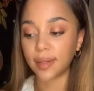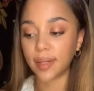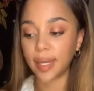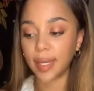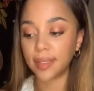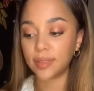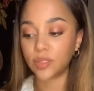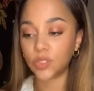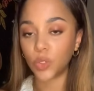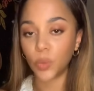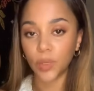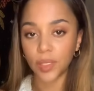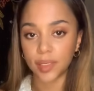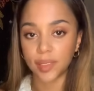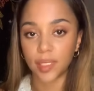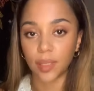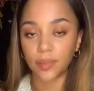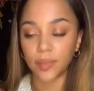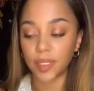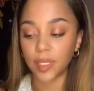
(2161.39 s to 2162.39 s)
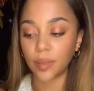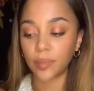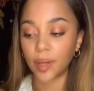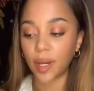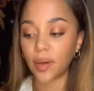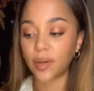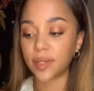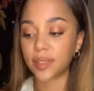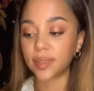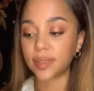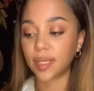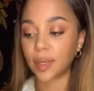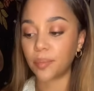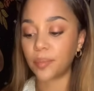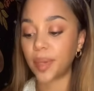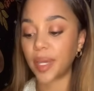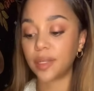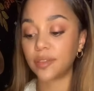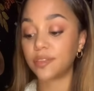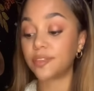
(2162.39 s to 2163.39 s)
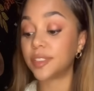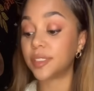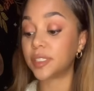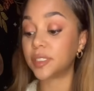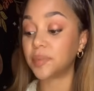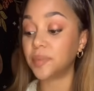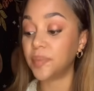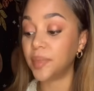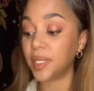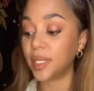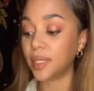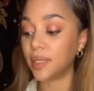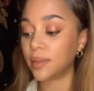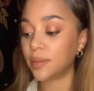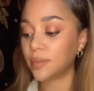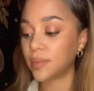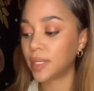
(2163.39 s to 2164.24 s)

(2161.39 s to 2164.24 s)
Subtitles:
and doing something about it that benefits me?